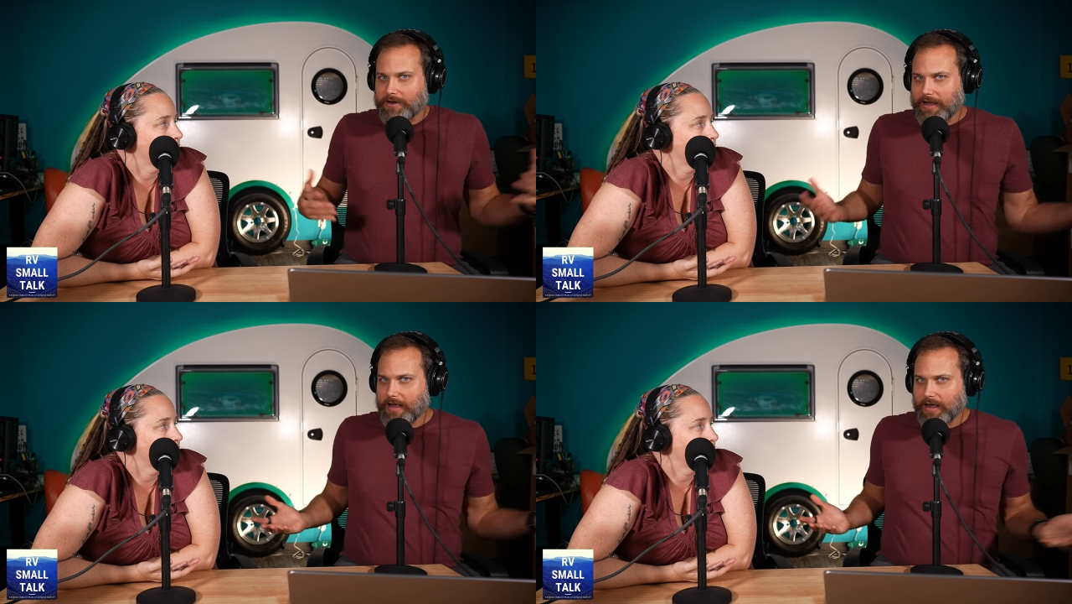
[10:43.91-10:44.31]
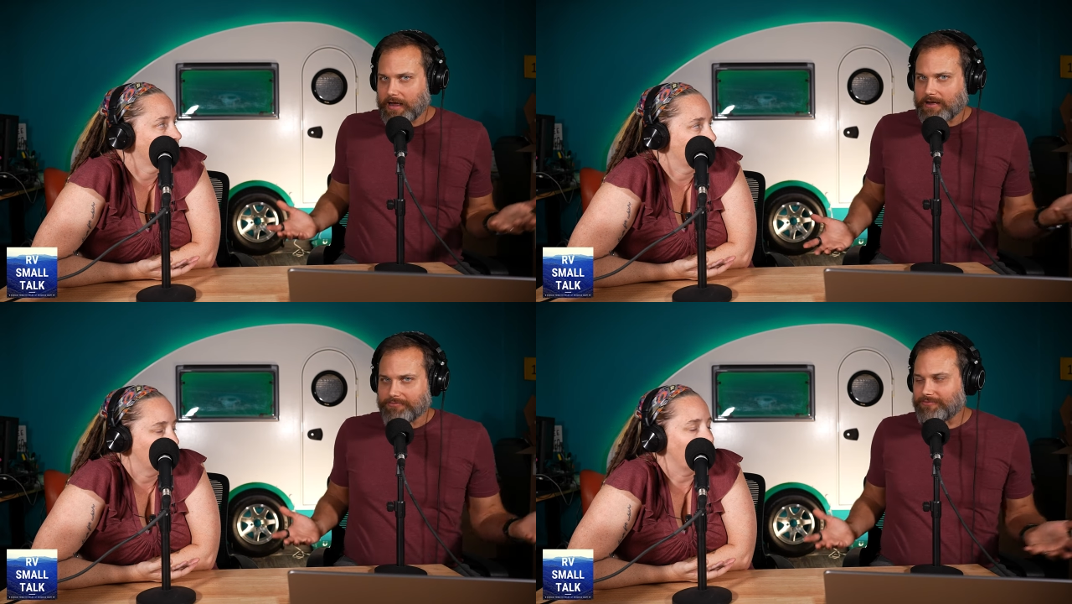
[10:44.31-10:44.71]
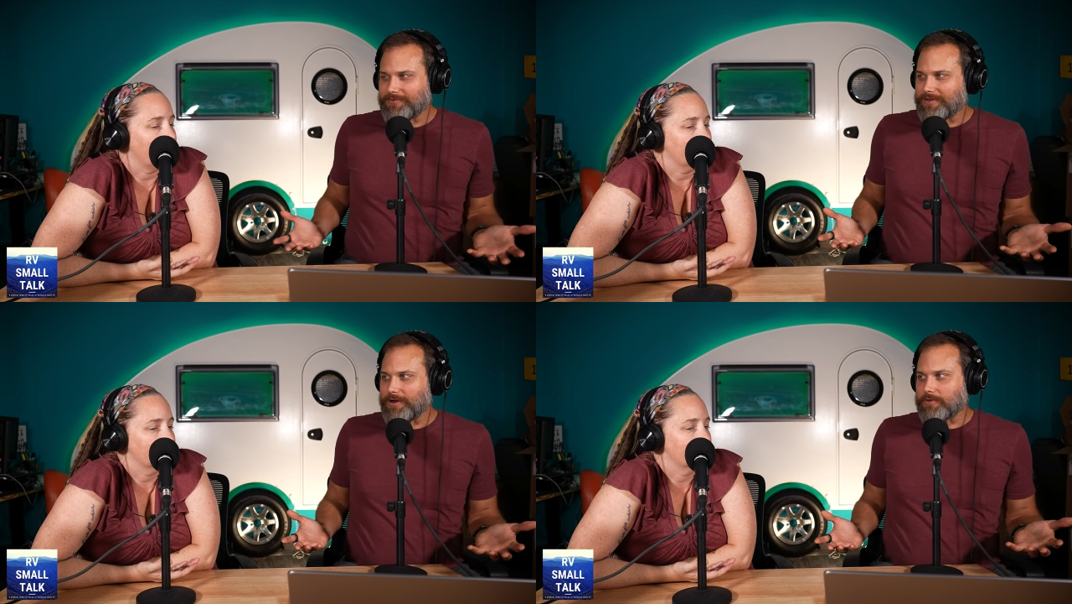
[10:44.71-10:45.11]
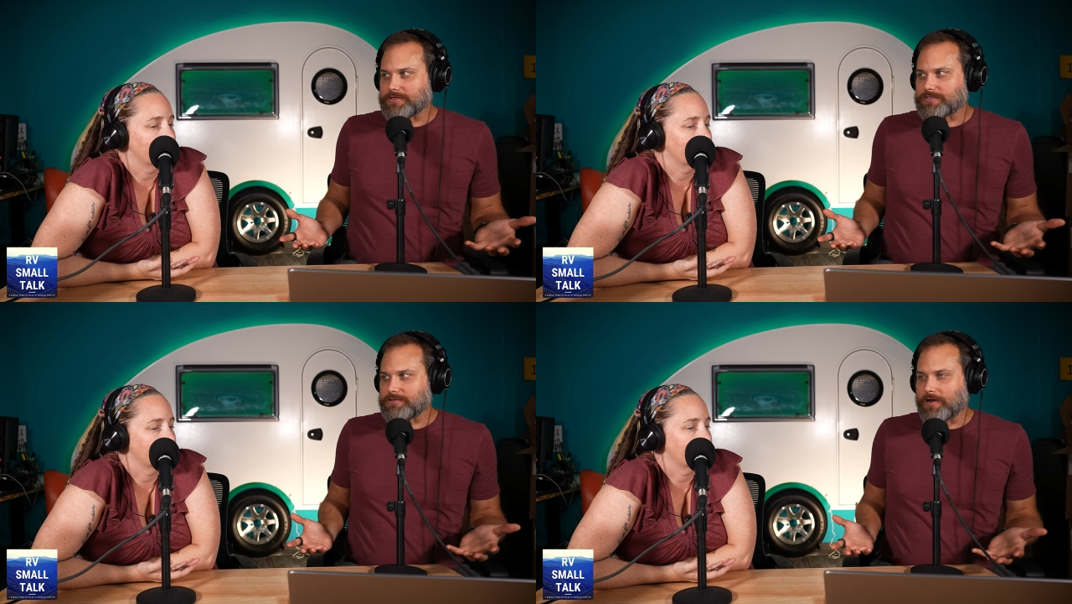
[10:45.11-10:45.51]
Speaker 1: in half. Right. You know,
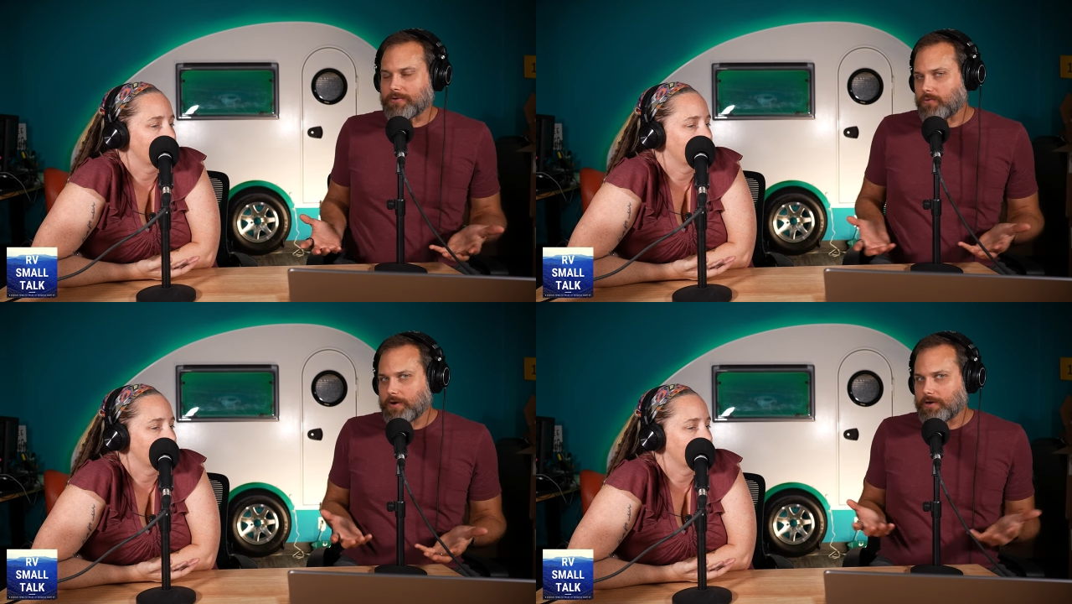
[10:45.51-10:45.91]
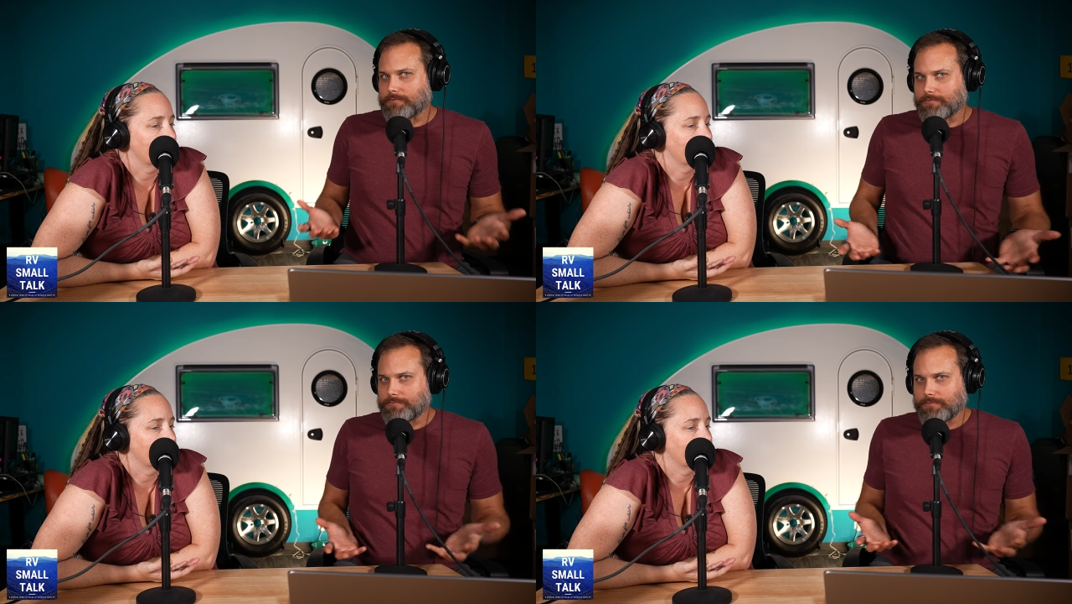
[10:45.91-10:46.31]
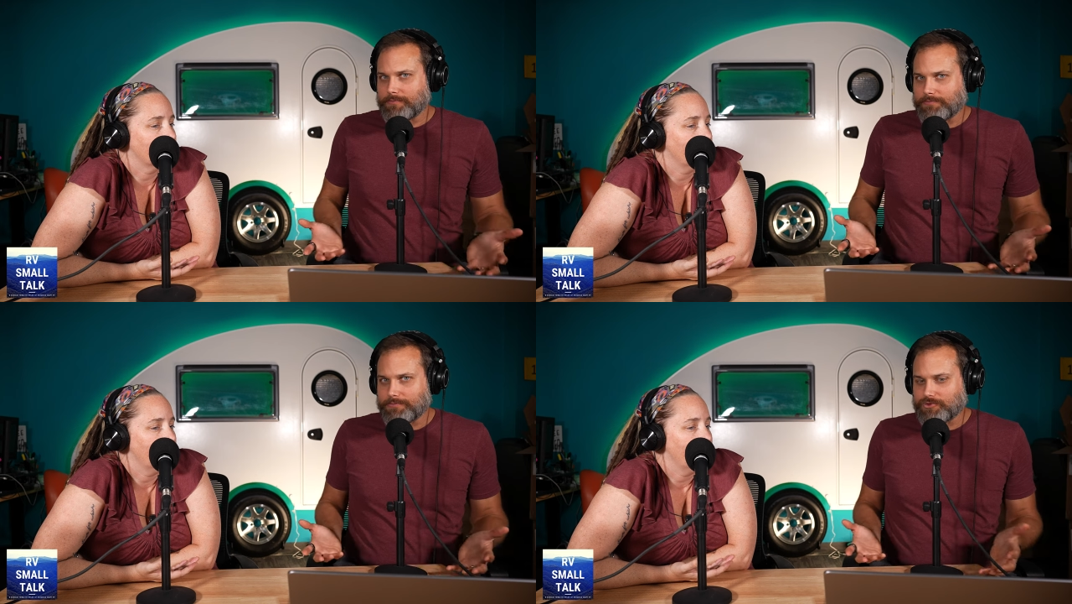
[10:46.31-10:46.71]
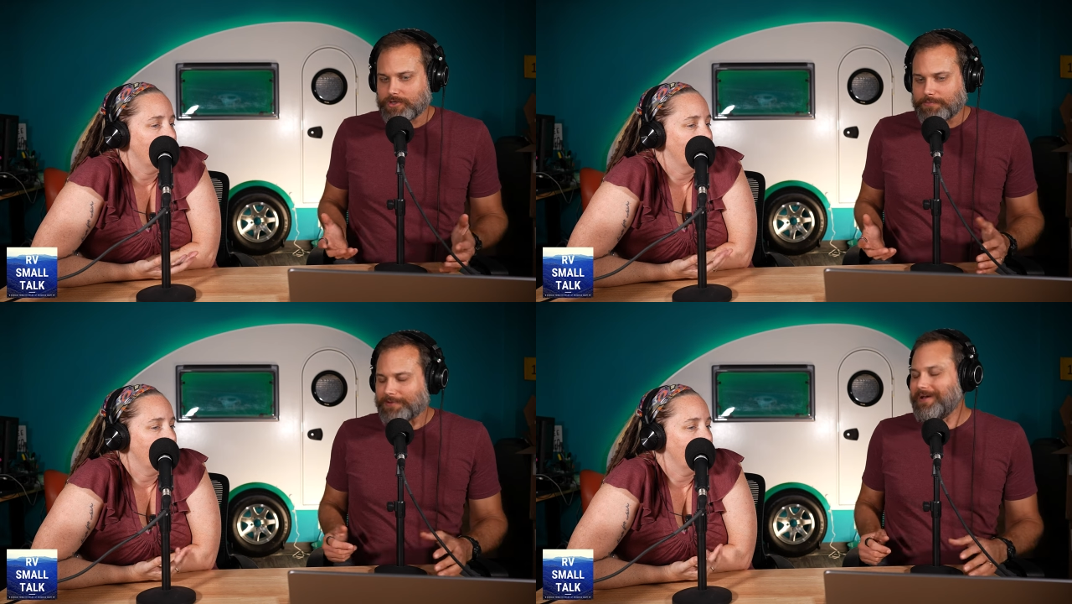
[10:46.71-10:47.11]
that's not quite a trip.